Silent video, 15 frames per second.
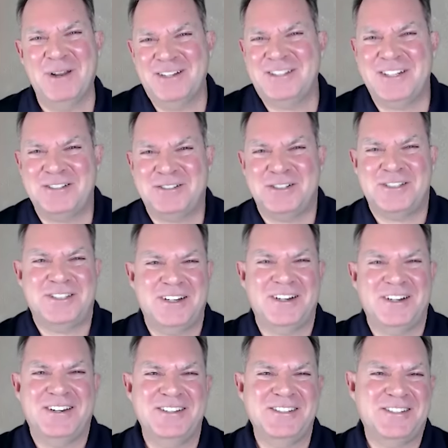but it's
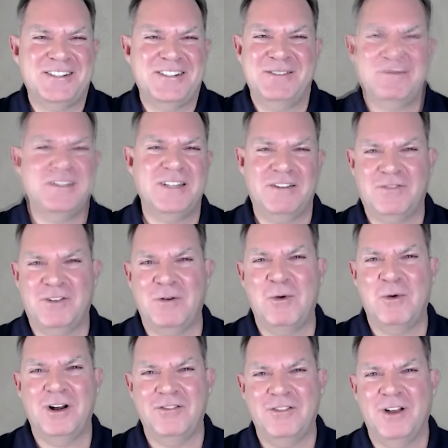interesting because, except for
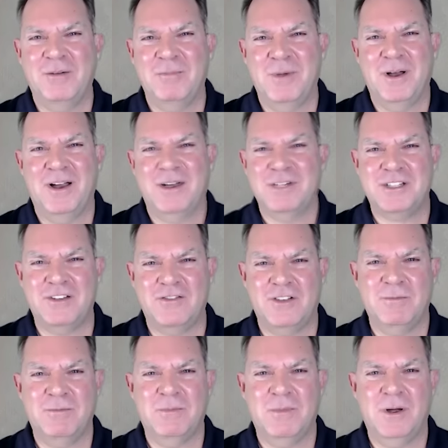one of them, the rest
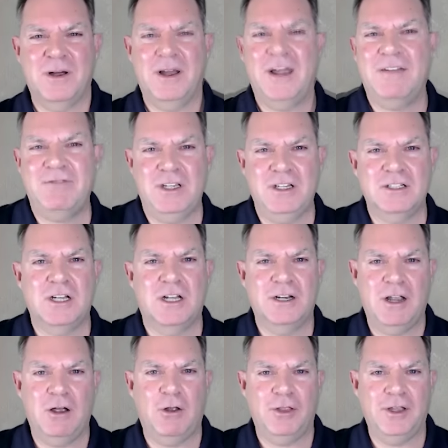of them have these
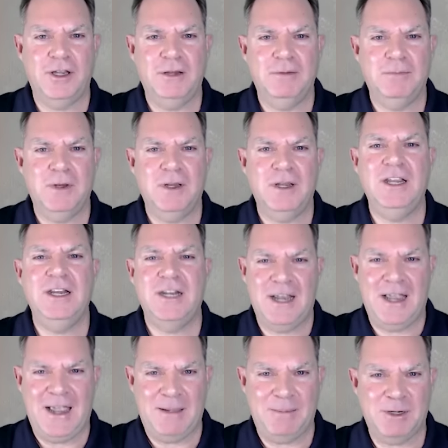unhealthy
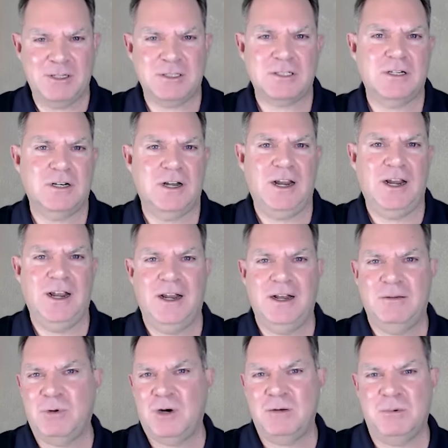eating habits
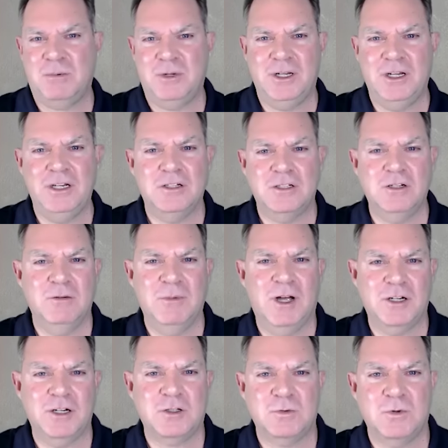and probably eat too
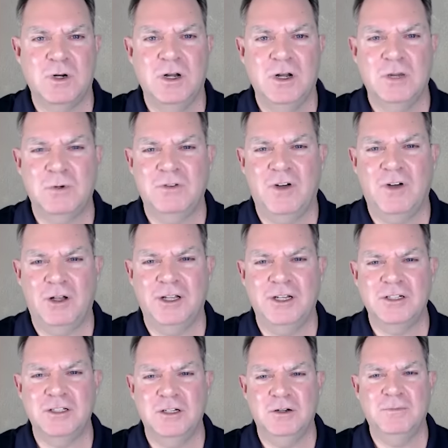much, which we fall
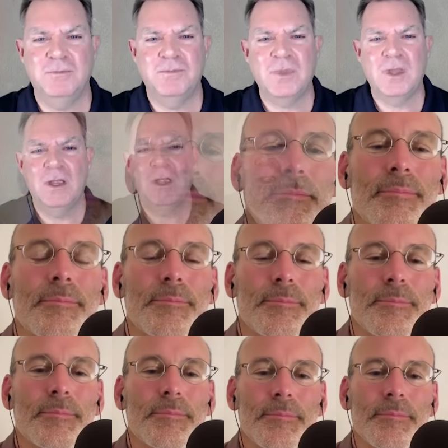into. So,
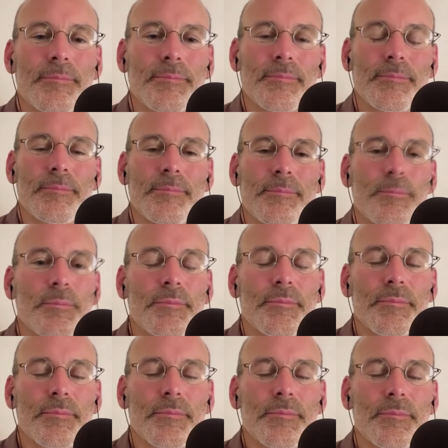can you
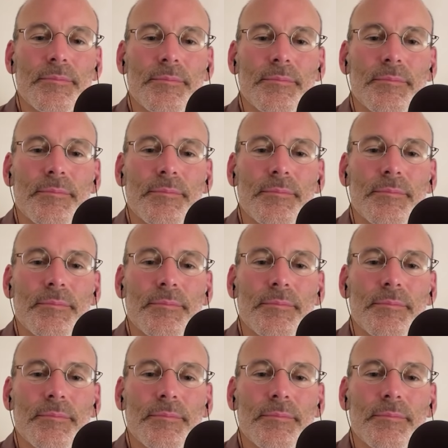maybe take